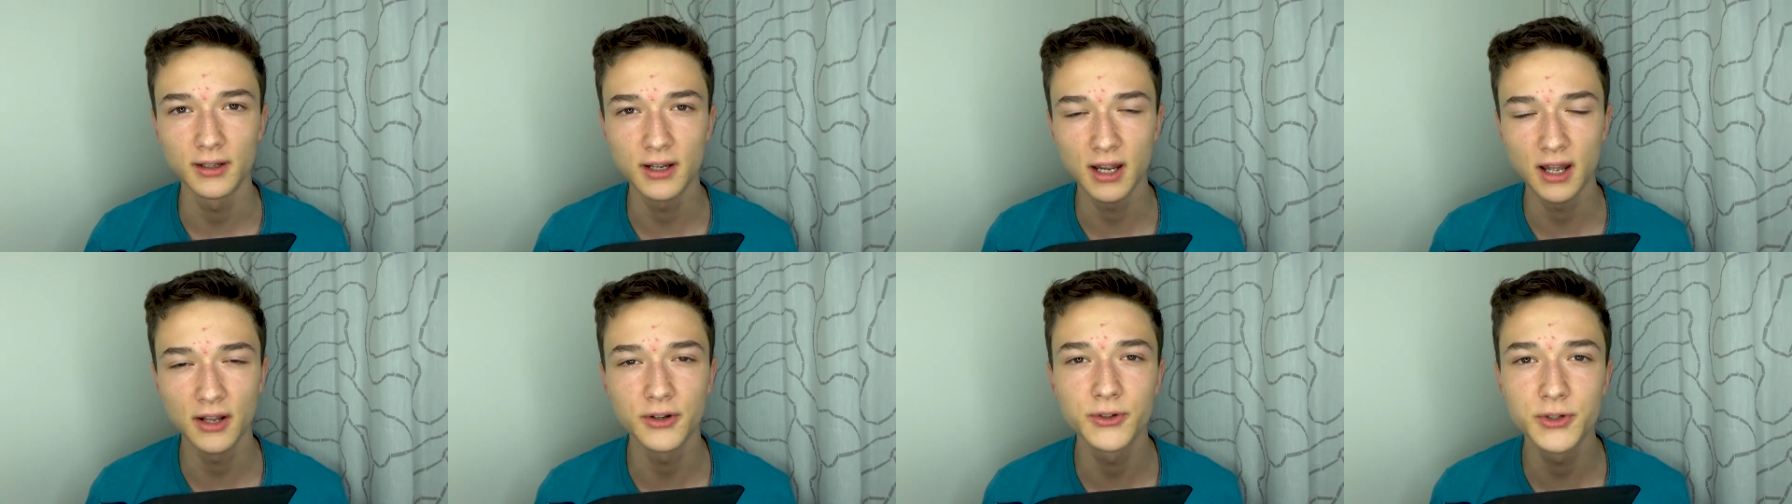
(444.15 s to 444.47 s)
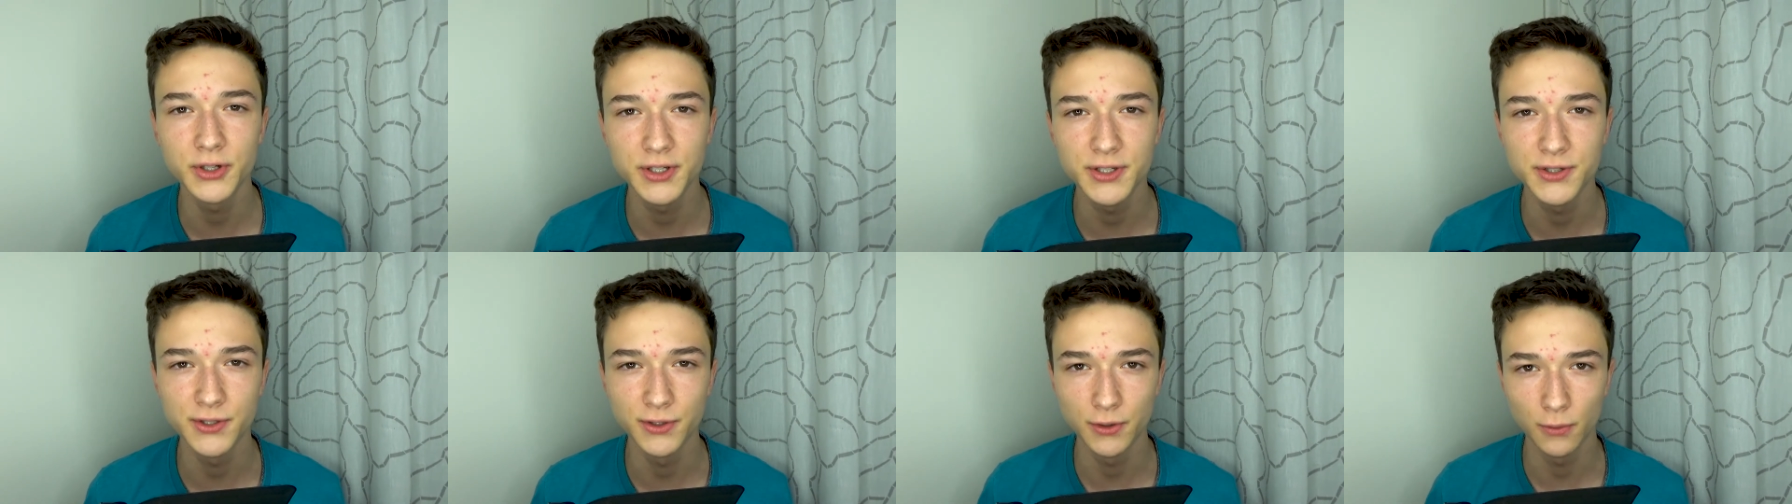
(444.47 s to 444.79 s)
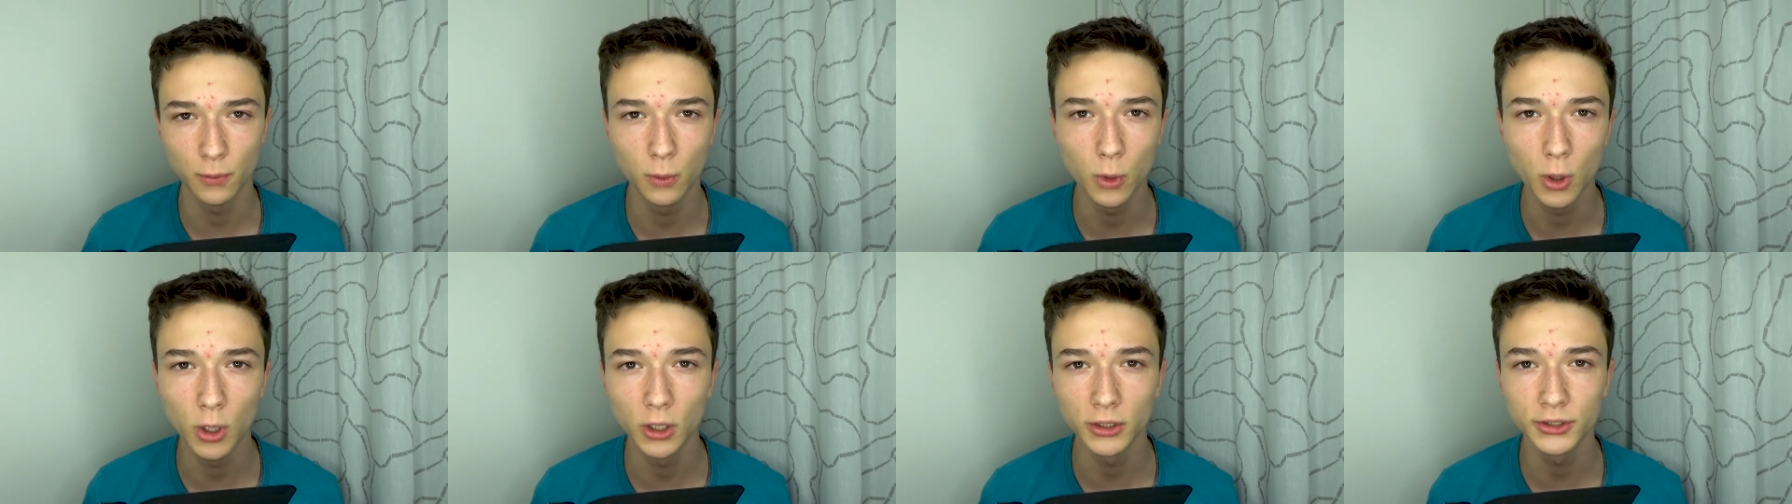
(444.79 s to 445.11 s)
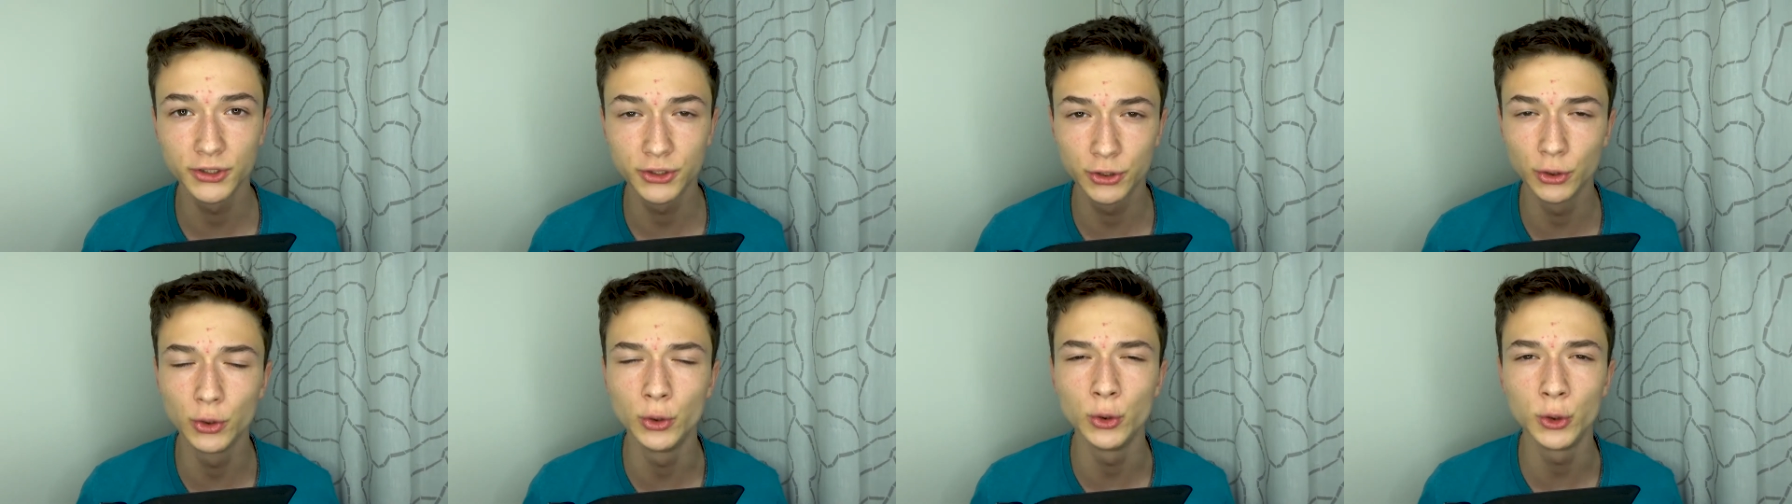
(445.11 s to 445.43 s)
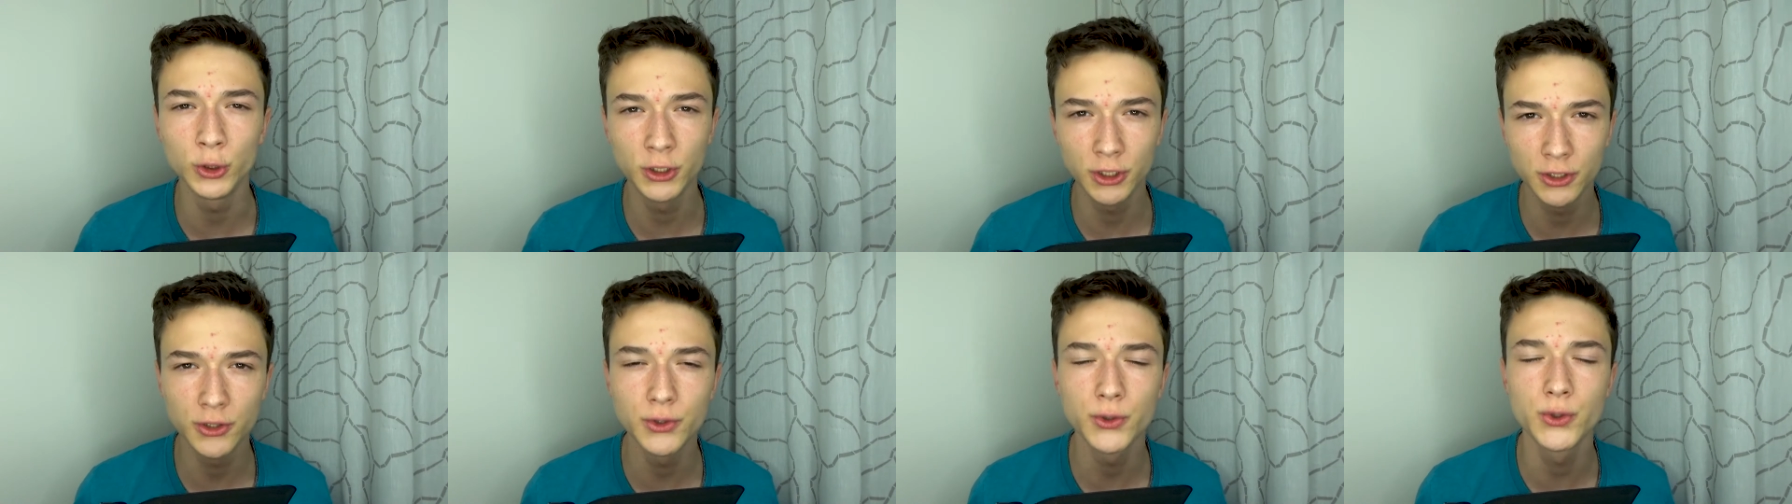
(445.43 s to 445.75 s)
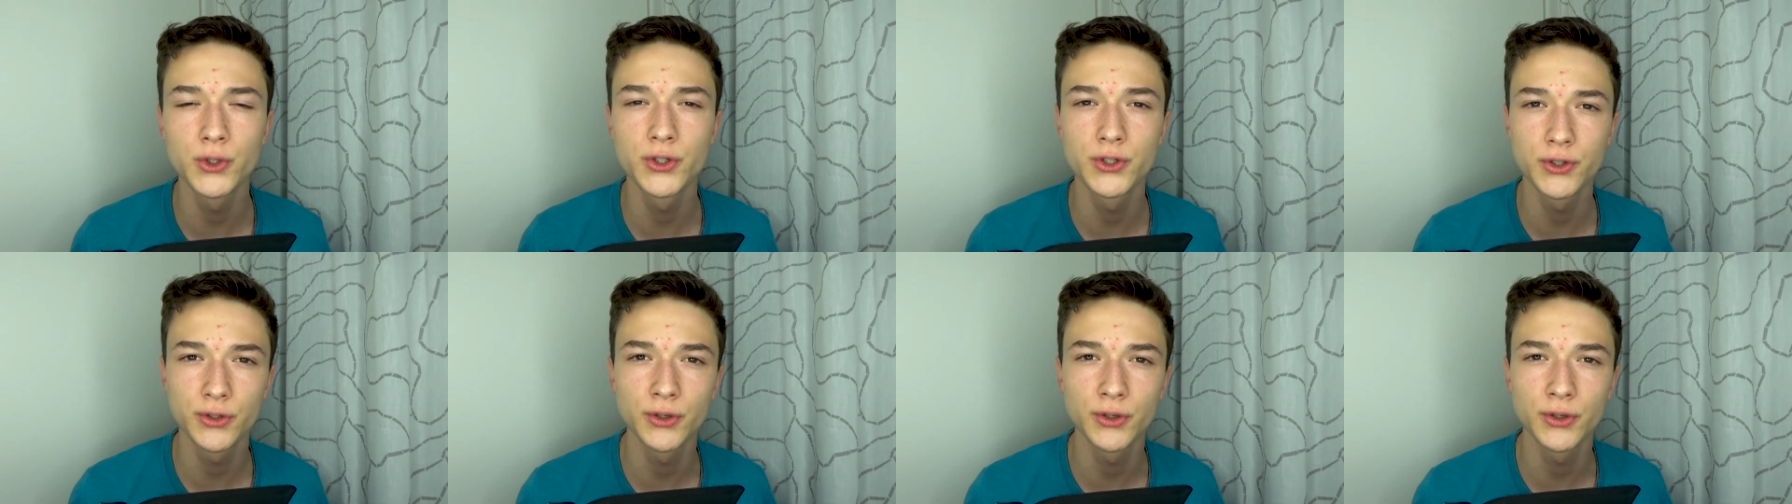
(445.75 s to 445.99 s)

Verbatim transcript: countries in the world do use